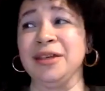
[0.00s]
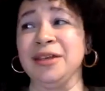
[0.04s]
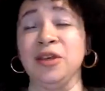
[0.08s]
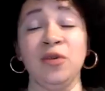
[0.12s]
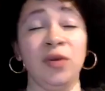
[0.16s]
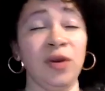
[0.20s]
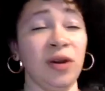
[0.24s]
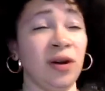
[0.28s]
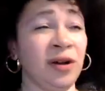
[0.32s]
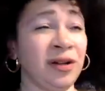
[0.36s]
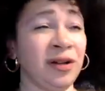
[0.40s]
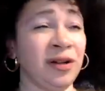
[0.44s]

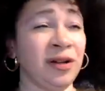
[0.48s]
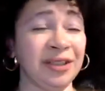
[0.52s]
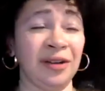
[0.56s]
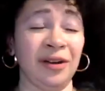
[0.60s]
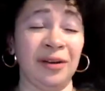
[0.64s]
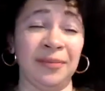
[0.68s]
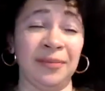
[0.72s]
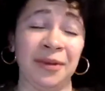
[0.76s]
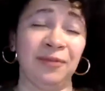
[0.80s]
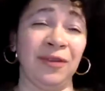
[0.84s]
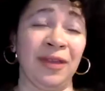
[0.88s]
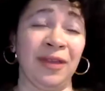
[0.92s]
You could
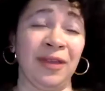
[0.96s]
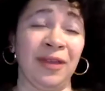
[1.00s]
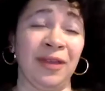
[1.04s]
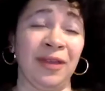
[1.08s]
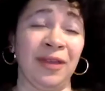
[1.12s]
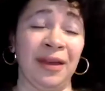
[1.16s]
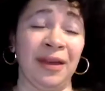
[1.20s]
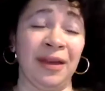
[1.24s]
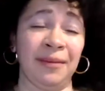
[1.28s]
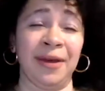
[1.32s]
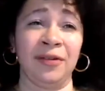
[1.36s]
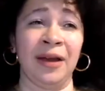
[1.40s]
also, for
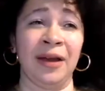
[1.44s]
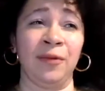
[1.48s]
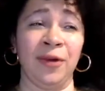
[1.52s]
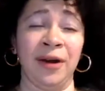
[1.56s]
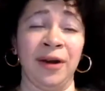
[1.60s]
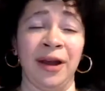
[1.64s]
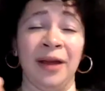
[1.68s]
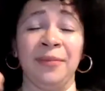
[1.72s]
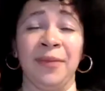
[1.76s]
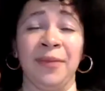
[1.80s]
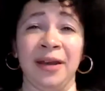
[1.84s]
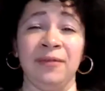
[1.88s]
that matter, in
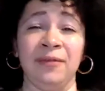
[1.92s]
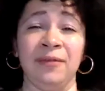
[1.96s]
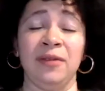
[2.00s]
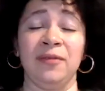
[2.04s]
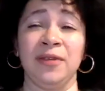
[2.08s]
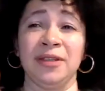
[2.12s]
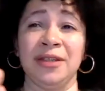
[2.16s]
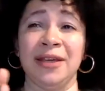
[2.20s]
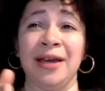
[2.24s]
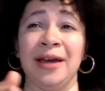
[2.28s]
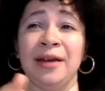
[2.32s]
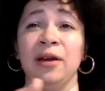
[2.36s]
that one, I might
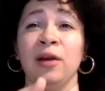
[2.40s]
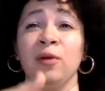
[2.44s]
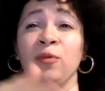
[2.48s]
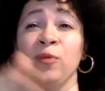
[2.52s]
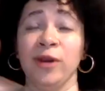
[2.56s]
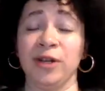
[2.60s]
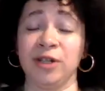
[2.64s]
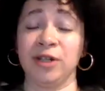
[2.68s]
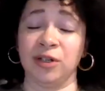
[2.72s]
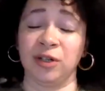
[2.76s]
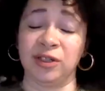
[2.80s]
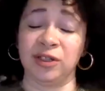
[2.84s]
have even had
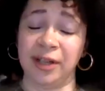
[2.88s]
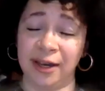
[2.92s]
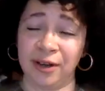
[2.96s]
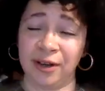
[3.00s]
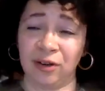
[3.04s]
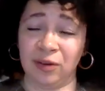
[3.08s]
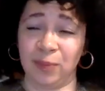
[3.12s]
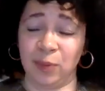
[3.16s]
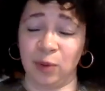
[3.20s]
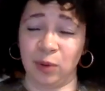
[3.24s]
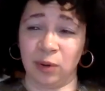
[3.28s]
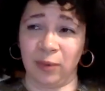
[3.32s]
original
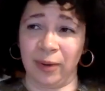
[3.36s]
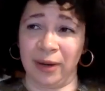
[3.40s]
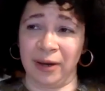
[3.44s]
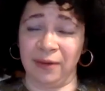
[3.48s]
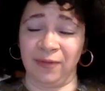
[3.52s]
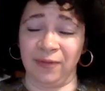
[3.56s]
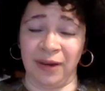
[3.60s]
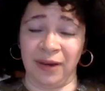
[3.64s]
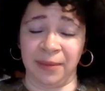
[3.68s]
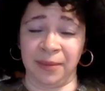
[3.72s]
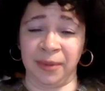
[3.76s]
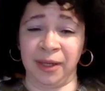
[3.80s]
title, poor
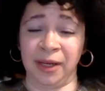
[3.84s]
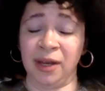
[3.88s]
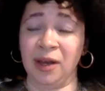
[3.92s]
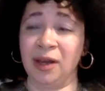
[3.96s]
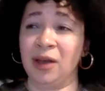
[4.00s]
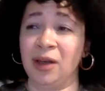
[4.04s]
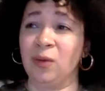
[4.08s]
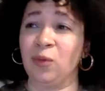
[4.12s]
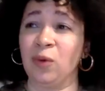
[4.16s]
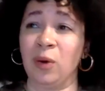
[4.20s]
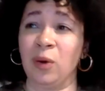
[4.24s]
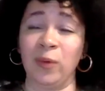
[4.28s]
white
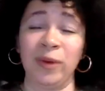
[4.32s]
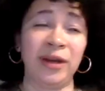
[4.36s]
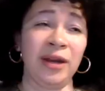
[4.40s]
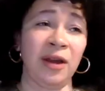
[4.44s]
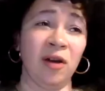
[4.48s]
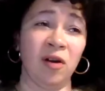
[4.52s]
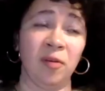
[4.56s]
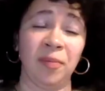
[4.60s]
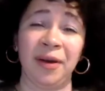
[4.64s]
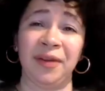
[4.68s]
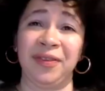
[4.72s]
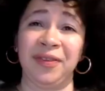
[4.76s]
family. What
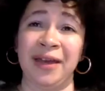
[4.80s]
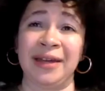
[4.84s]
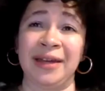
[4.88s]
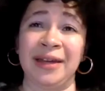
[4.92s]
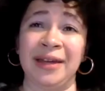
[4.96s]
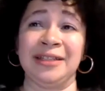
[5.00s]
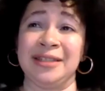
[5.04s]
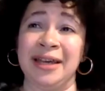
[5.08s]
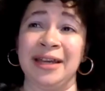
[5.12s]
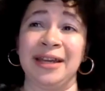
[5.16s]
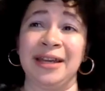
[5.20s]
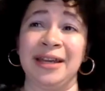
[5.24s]
we know about
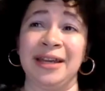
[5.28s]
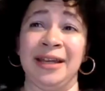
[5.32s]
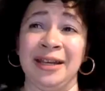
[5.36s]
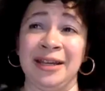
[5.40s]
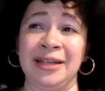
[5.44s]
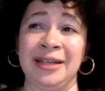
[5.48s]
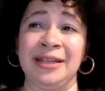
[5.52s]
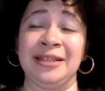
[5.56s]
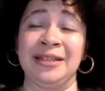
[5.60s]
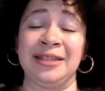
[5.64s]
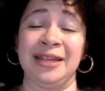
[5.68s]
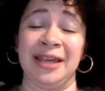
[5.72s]
that is that
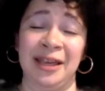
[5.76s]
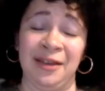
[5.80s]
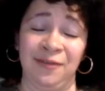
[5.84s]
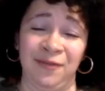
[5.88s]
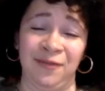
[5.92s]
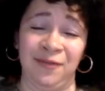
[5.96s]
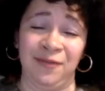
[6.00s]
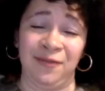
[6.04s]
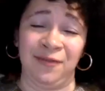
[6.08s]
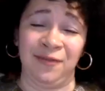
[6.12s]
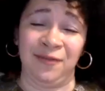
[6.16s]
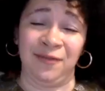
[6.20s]
it is
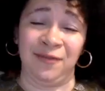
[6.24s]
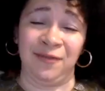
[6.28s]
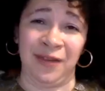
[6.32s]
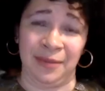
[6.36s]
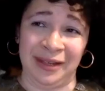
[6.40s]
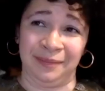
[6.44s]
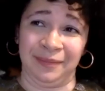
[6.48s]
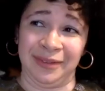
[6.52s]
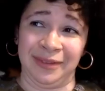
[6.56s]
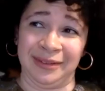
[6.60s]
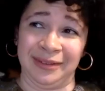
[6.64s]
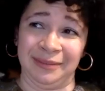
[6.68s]
a
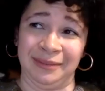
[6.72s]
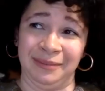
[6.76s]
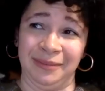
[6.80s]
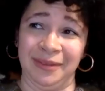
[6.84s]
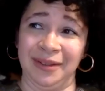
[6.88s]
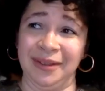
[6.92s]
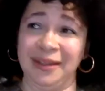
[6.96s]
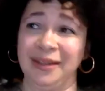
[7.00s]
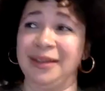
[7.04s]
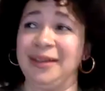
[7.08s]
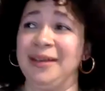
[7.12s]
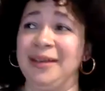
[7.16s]
family
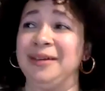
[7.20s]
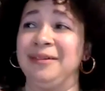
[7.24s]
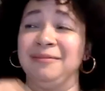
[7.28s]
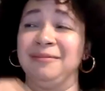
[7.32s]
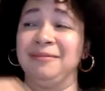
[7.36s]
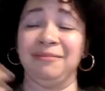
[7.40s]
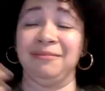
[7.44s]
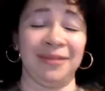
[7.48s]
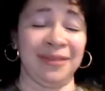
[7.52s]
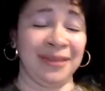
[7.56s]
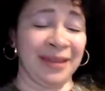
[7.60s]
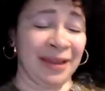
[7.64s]

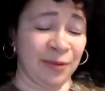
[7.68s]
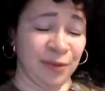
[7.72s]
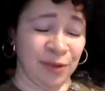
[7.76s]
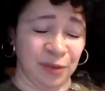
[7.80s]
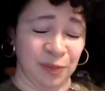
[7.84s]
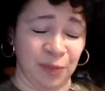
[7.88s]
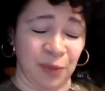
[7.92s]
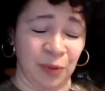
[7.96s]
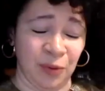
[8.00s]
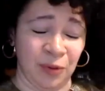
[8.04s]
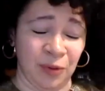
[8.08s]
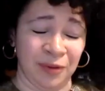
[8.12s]
that
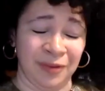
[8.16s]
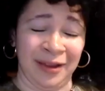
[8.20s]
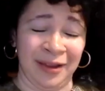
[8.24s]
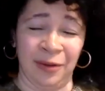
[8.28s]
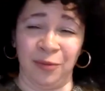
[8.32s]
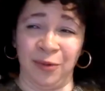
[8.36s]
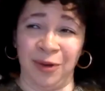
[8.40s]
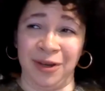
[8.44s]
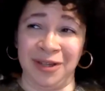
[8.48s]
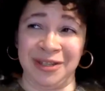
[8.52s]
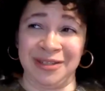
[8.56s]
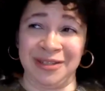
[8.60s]
was poor,
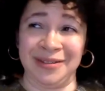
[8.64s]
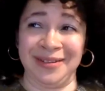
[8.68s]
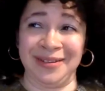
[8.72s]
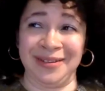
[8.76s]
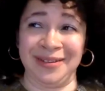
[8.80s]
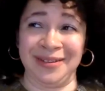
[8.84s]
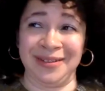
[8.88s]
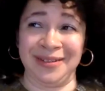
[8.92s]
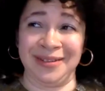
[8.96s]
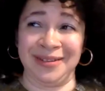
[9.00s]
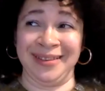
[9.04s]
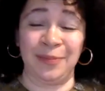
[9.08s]
that was
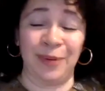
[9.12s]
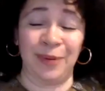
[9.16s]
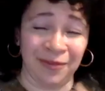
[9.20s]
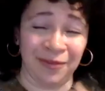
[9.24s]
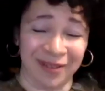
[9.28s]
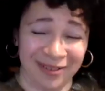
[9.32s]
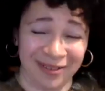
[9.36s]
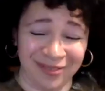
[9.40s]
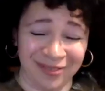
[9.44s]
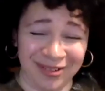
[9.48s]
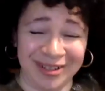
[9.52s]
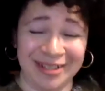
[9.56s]
in this
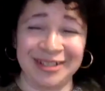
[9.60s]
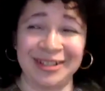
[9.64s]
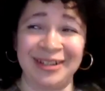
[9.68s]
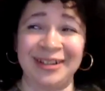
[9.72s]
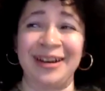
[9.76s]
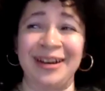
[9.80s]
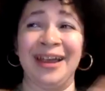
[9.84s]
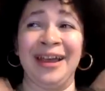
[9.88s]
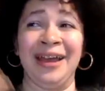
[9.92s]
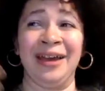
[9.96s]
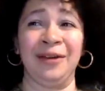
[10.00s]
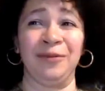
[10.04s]
poverty
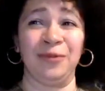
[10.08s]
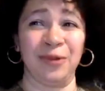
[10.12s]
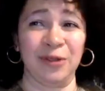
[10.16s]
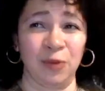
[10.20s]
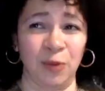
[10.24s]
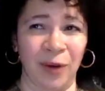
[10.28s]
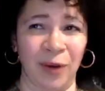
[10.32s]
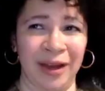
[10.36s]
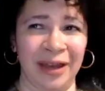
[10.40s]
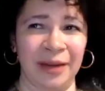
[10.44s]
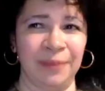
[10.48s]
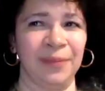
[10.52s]
region and
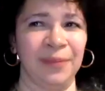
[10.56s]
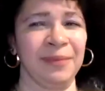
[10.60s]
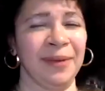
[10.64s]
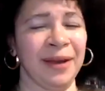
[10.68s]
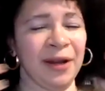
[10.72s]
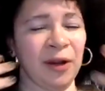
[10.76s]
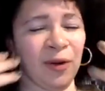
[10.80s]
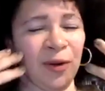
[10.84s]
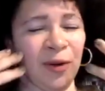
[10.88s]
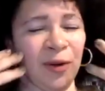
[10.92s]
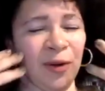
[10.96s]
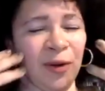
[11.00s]
was white. But
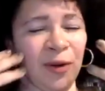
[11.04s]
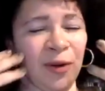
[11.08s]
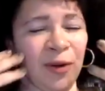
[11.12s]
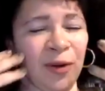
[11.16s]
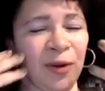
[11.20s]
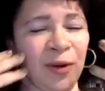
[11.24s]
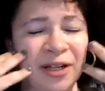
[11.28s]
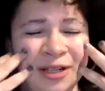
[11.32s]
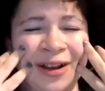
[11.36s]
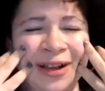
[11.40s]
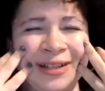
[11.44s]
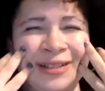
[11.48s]
my
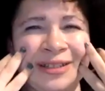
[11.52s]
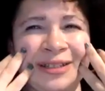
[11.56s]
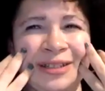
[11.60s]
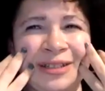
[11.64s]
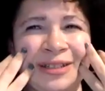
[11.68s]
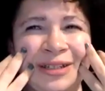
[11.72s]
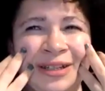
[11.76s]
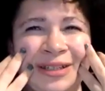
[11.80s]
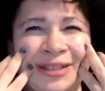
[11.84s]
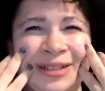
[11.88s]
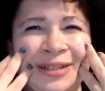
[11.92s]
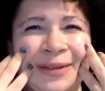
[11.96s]
question there, I
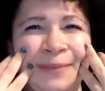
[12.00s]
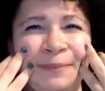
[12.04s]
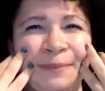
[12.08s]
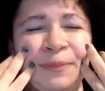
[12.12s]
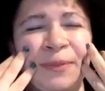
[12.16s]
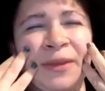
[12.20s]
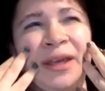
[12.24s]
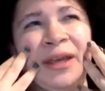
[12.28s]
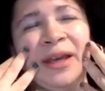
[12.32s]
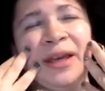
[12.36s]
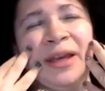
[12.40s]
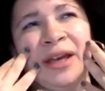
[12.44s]
guess, is
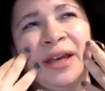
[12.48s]
just,